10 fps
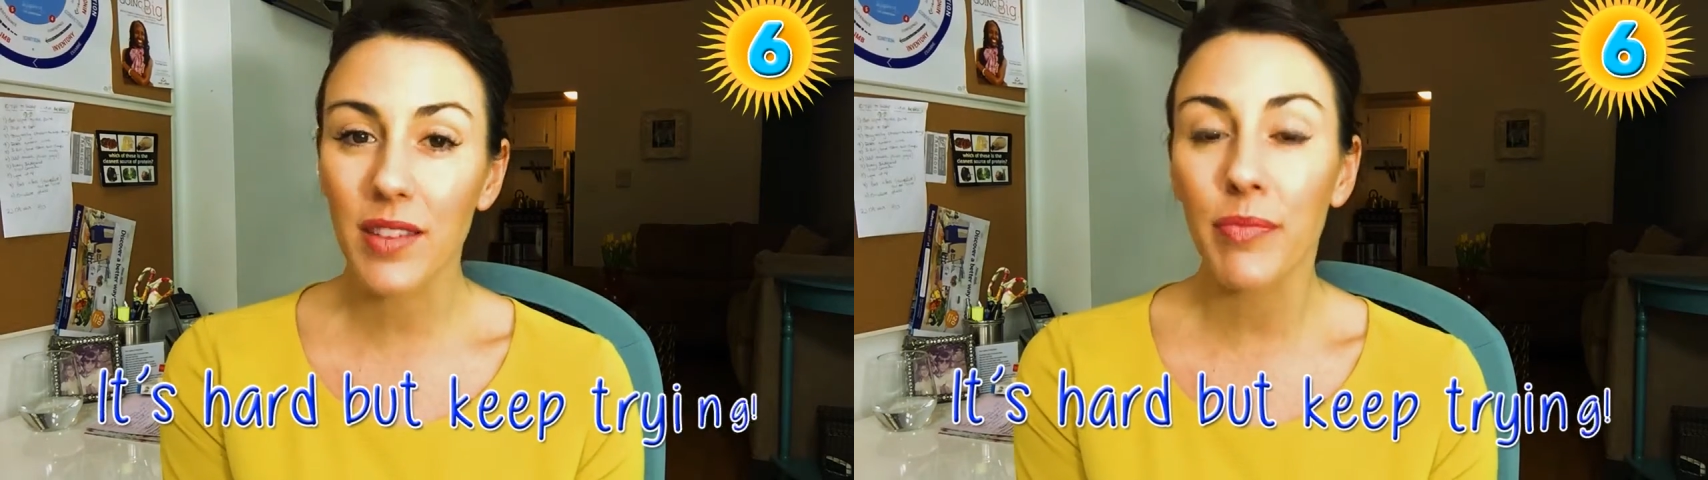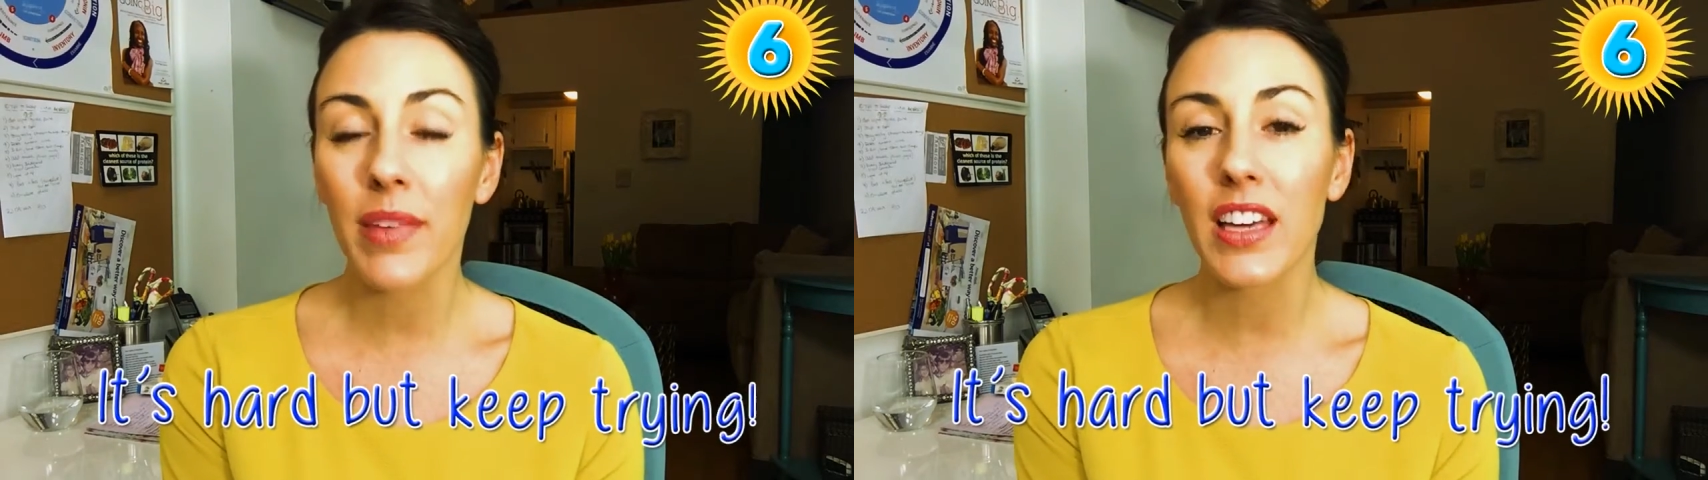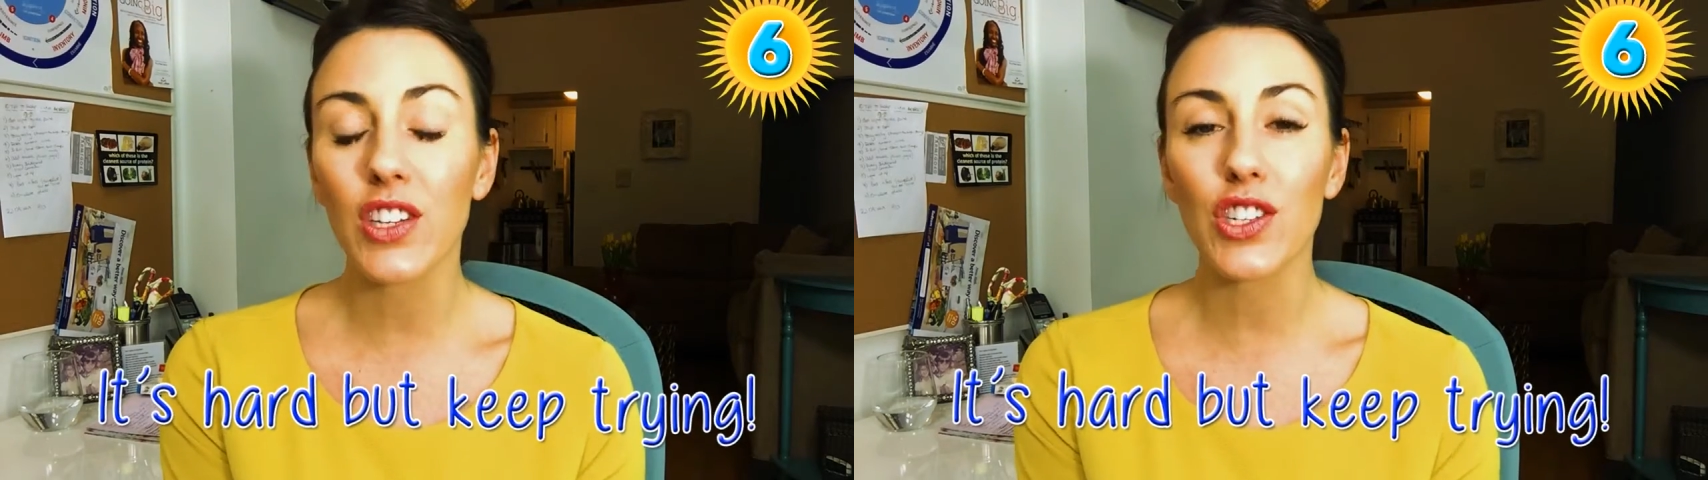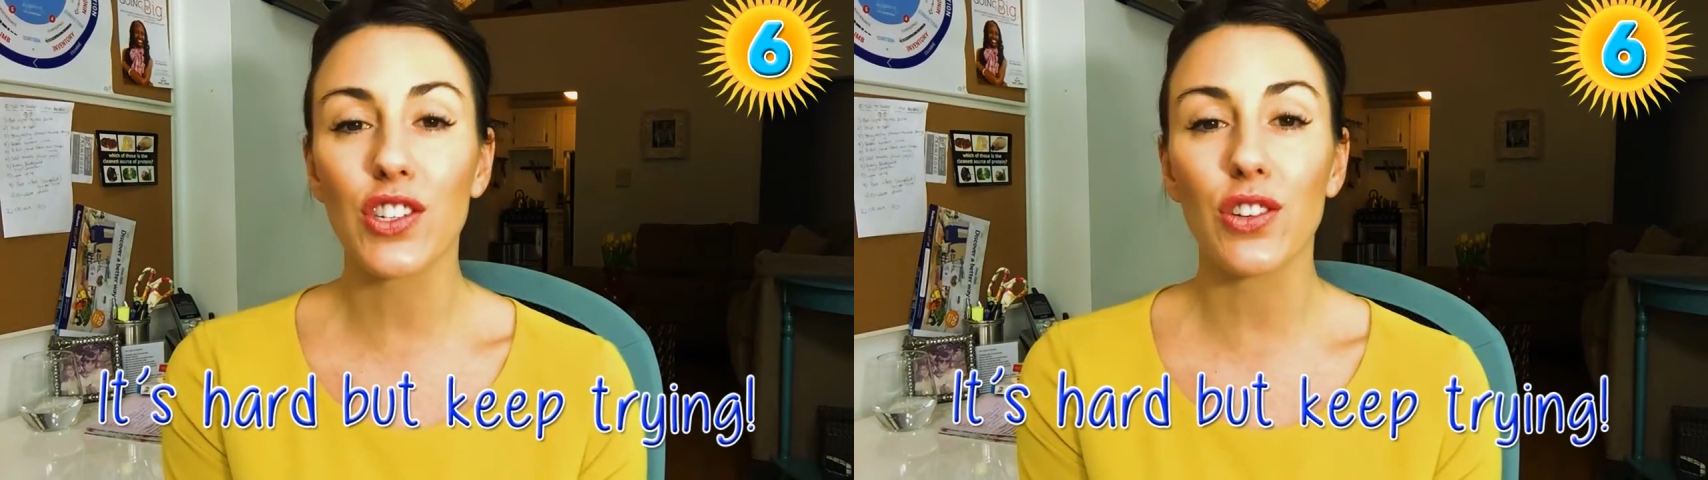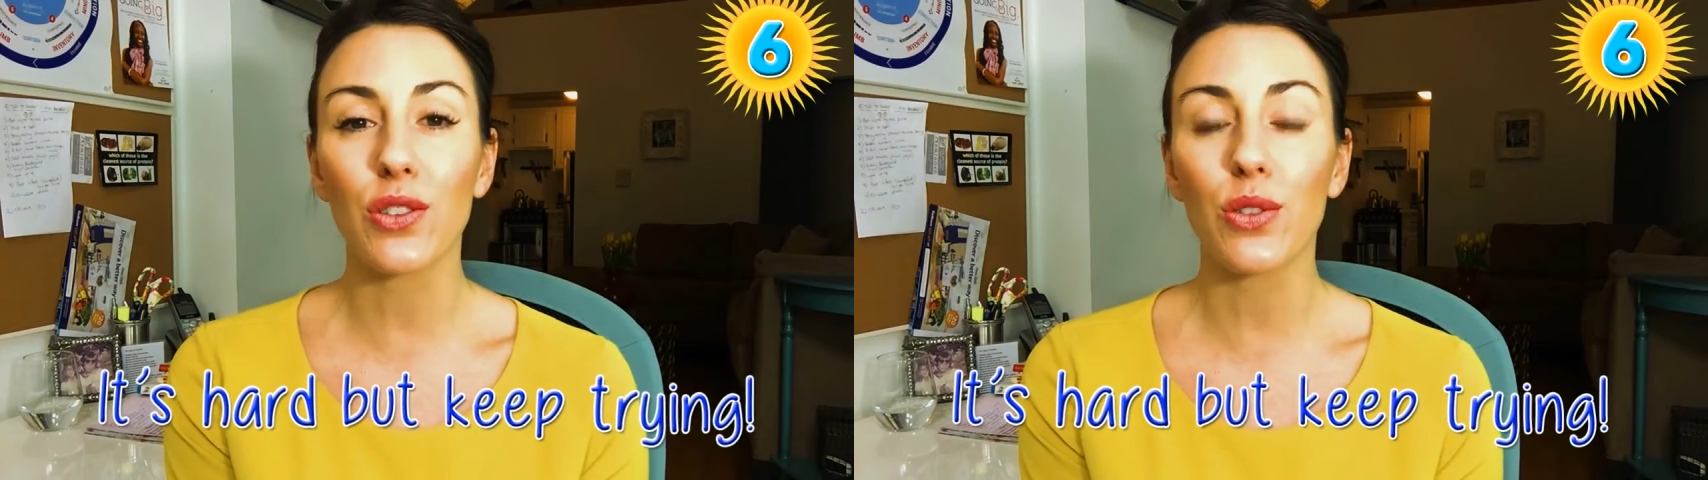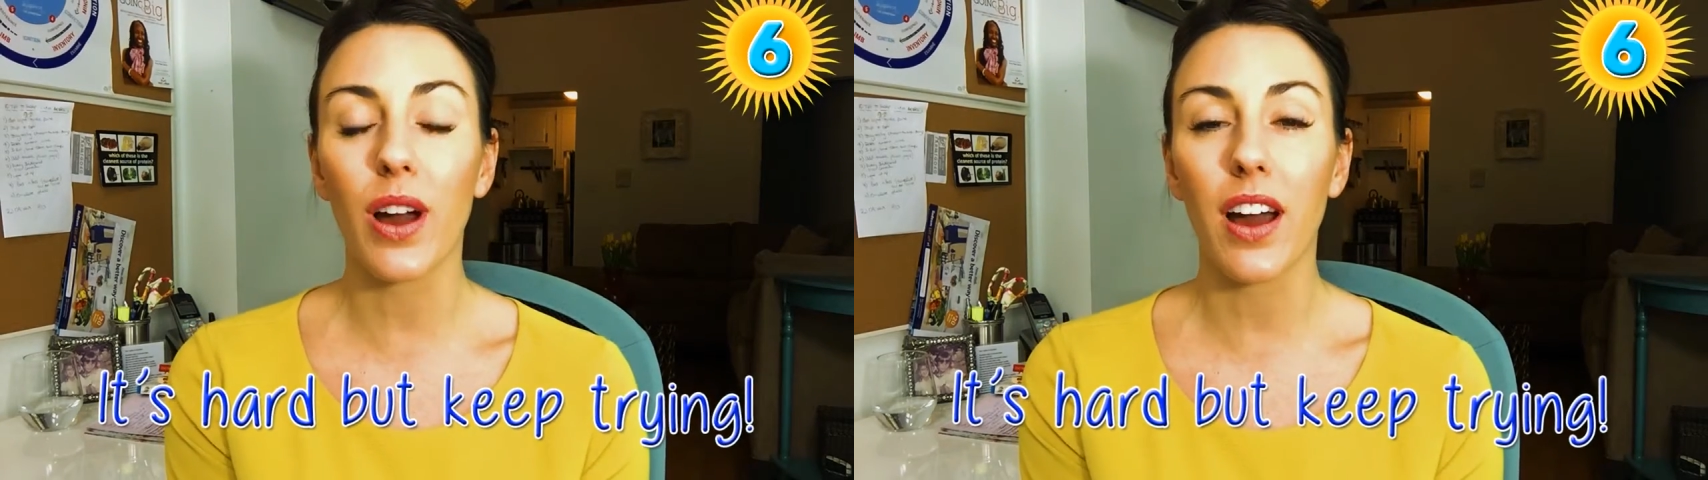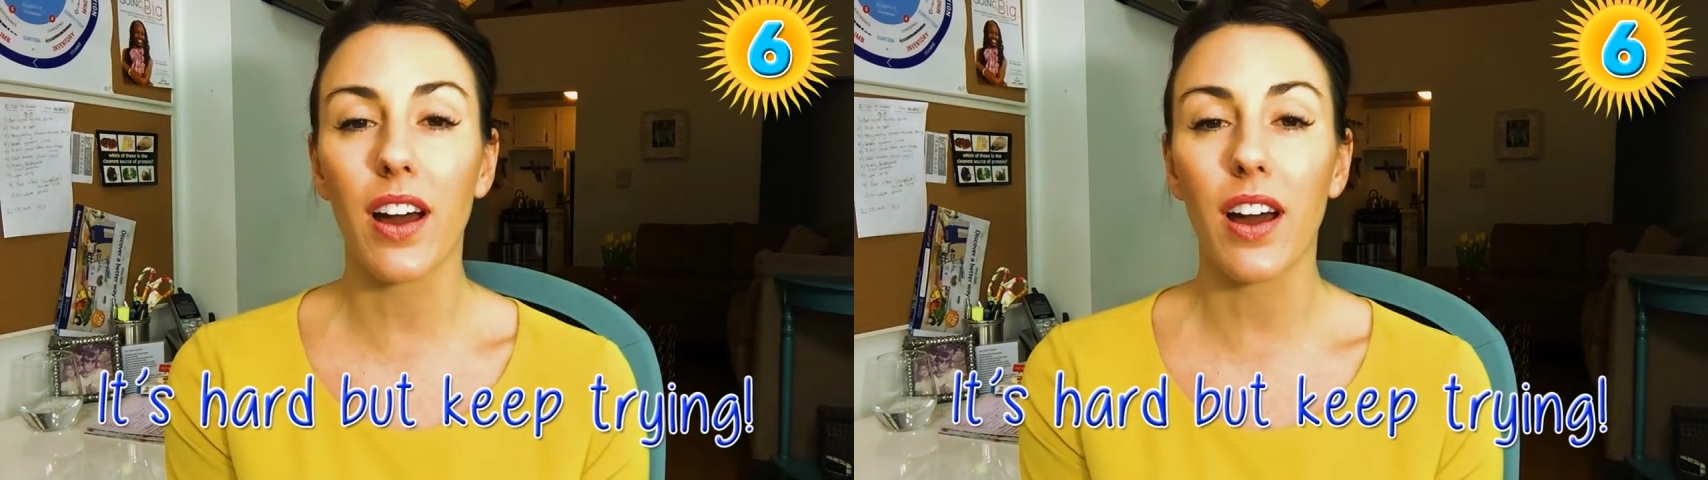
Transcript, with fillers: commit to